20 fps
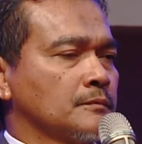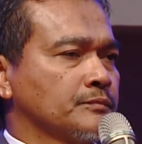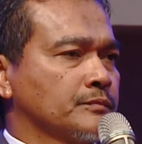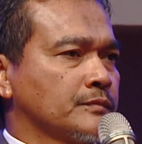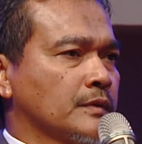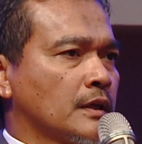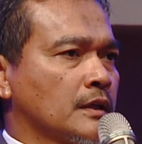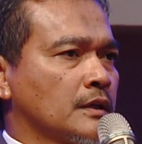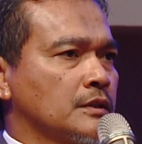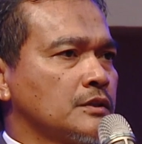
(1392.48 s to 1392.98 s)

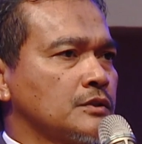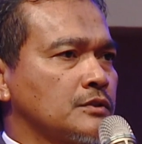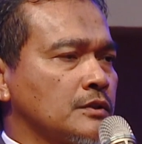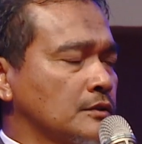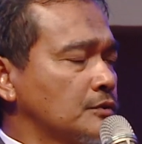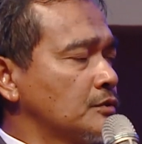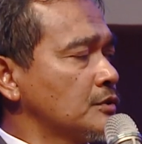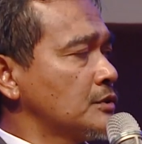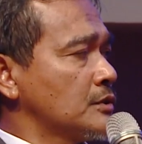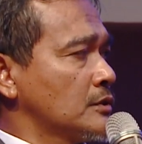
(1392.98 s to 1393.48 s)
Energy
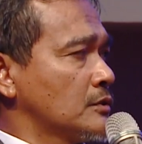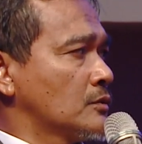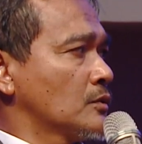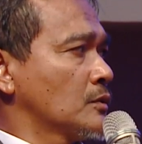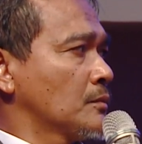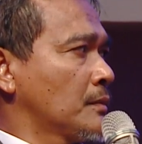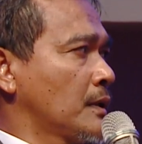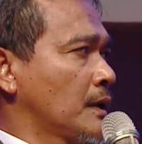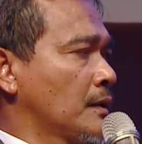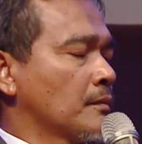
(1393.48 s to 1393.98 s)
Transition
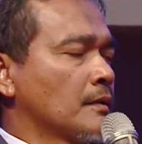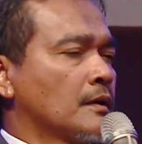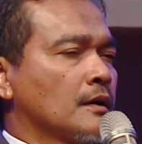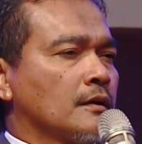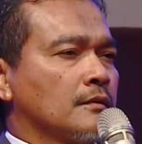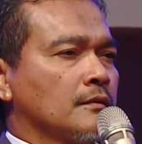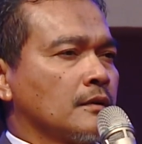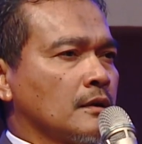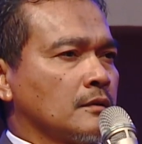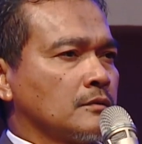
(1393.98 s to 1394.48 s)
Roadmap,
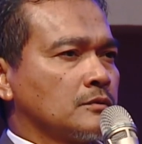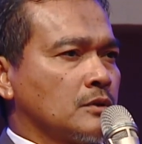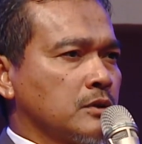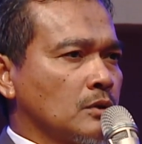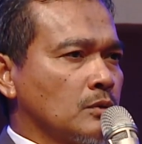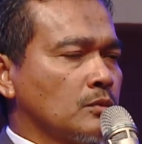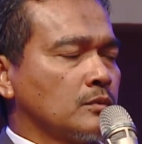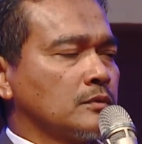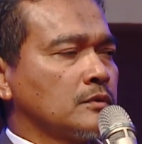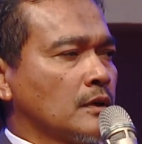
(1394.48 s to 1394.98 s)
that
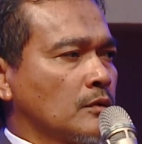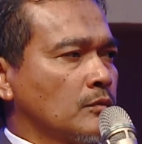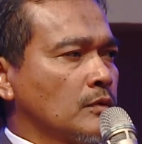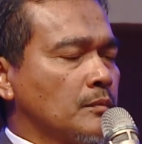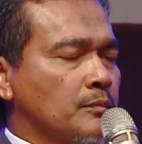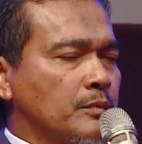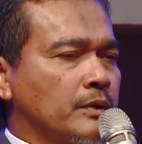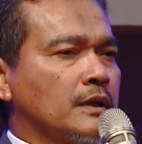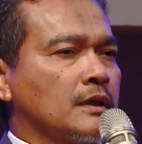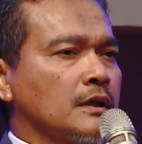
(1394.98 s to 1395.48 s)
will
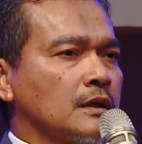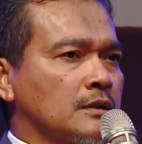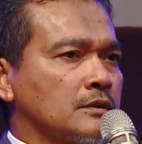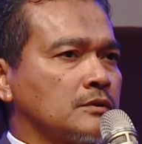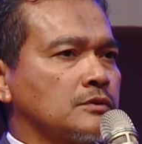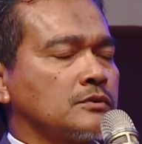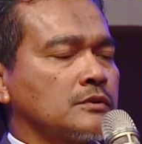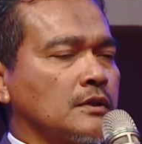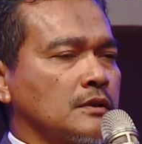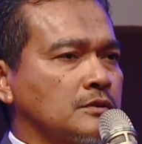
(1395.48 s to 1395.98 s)
bring
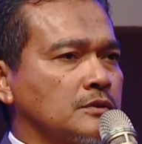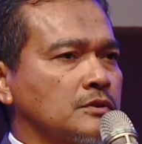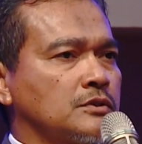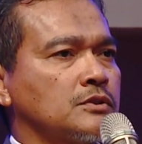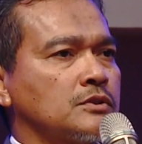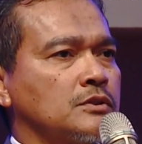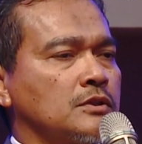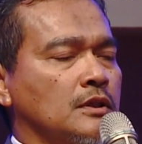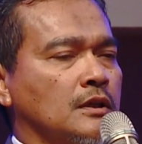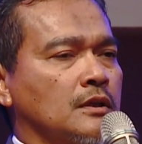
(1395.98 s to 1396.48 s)
us
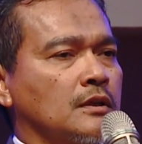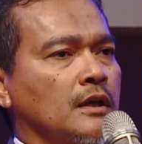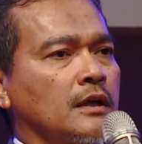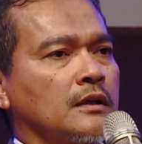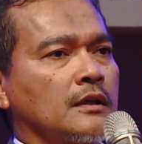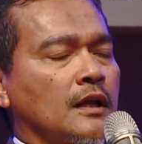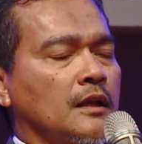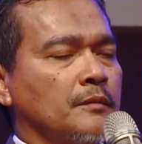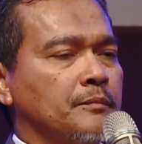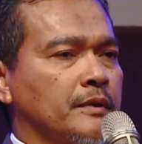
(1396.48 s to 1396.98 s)
transitioning and
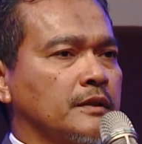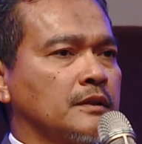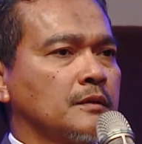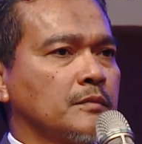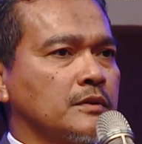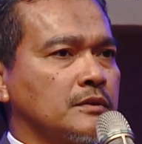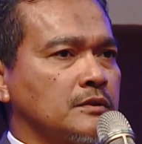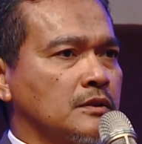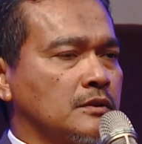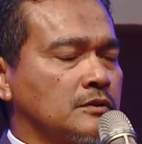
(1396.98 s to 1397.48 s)
helping the
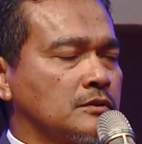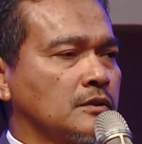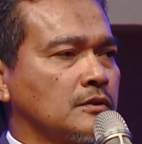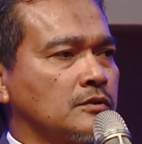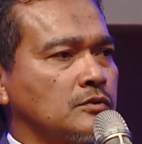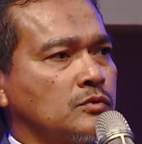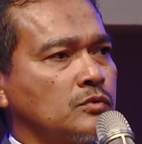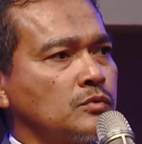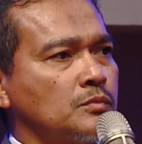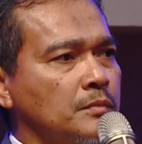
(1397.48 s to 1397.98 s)

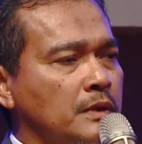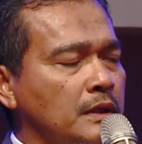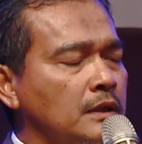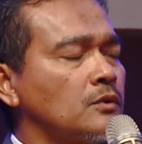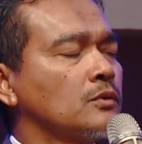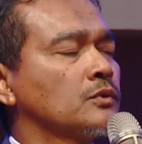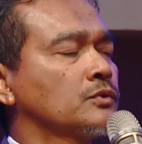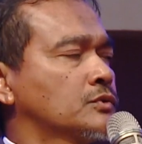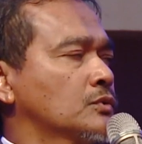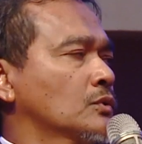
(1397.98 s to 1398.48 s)
businesses to meet
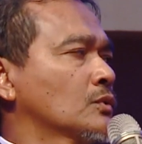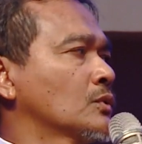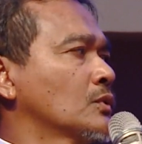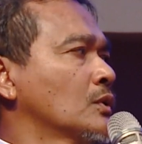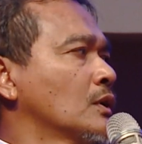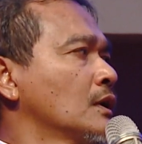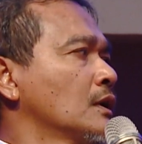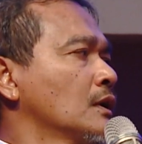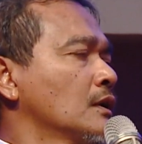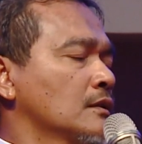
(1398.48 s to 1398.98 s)
also
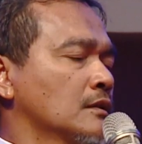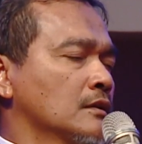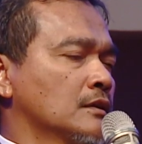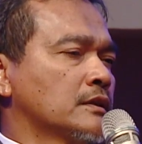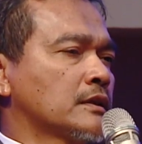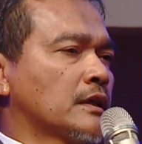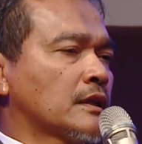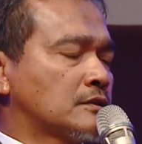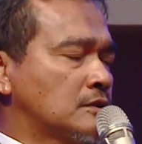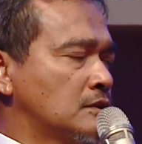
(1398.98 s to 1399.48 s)

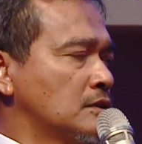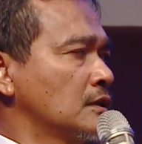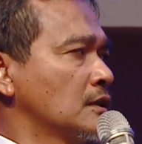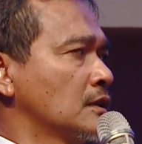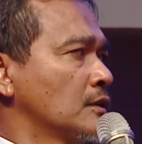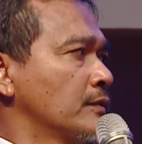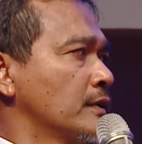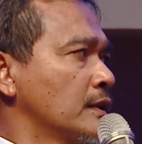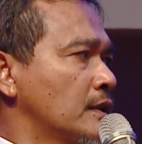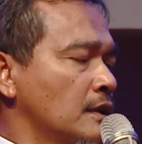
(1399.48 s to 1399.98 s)
the
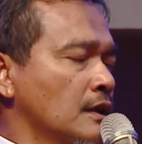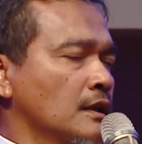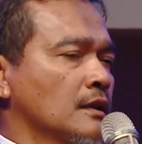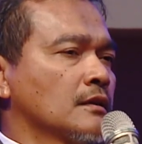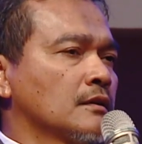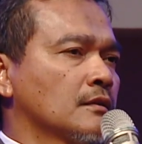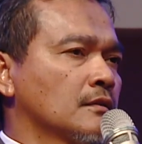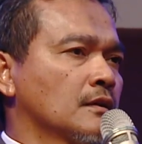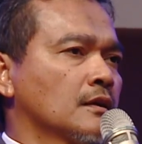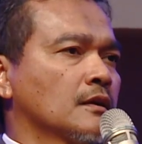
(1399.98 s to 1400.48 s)
ESG
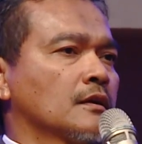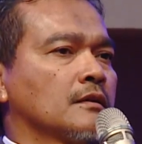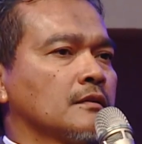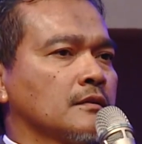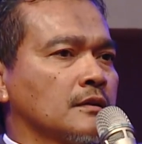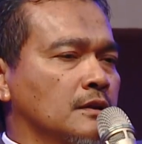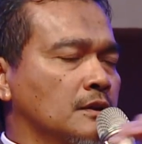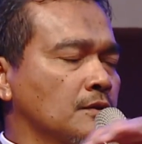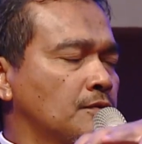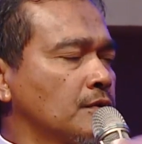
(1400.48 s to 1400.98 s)
within the
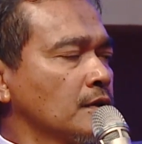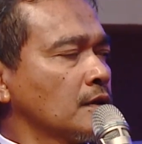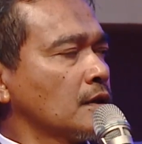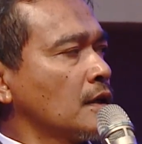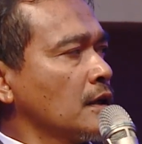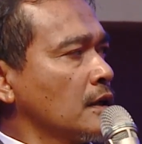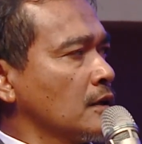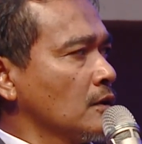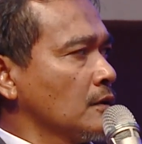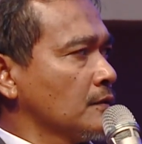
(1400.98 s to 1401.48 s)
different
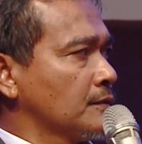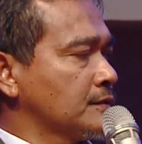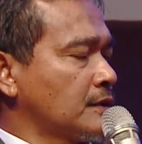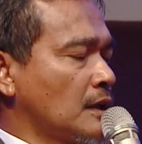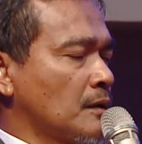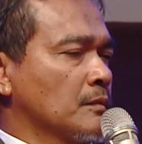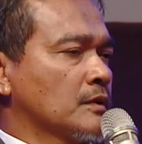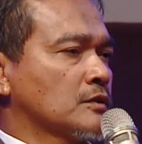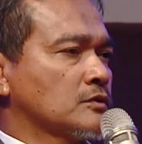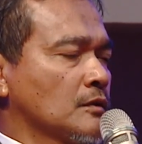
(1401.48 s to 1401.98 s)
kind of
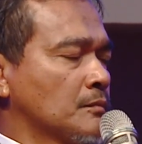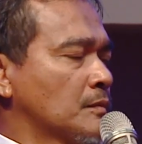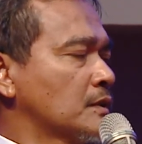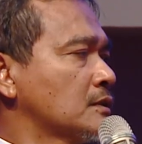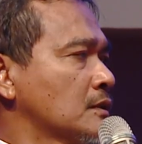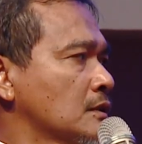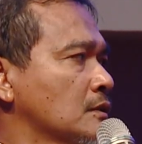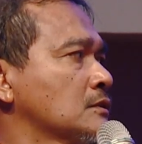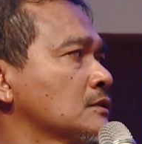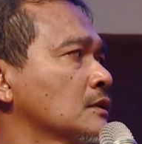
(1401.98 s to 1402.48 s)
segments of
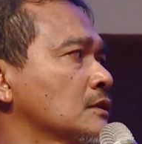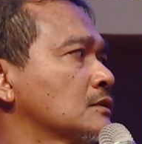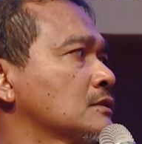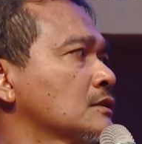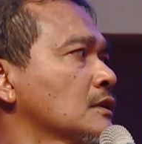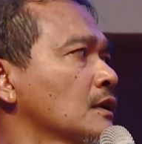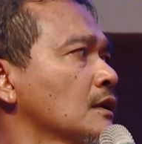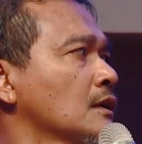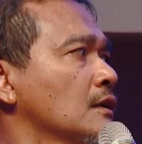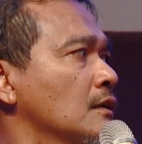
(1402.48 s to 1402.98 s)
businesses,
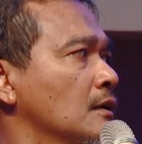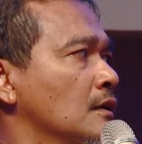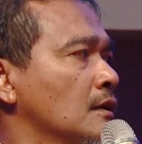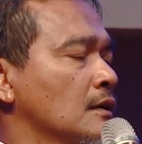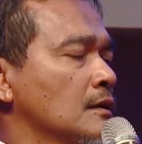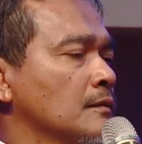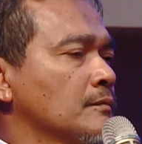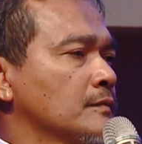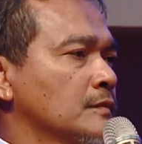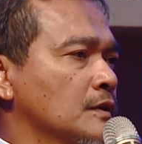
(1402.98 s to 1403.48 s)

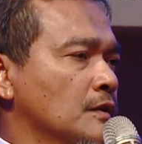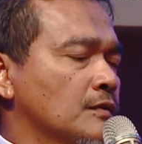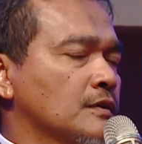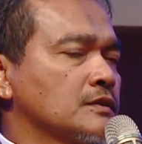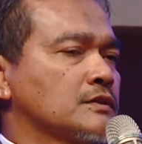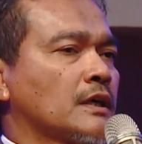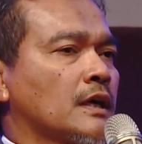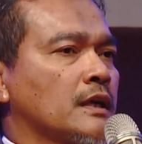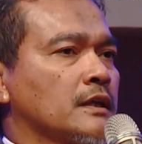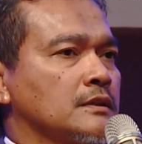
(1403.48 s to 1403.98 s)
different
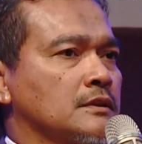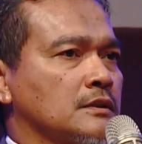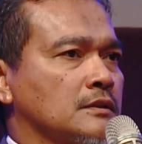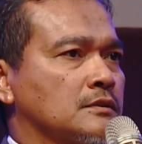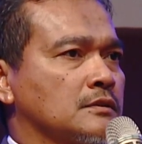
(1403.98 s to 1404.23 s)
challenges.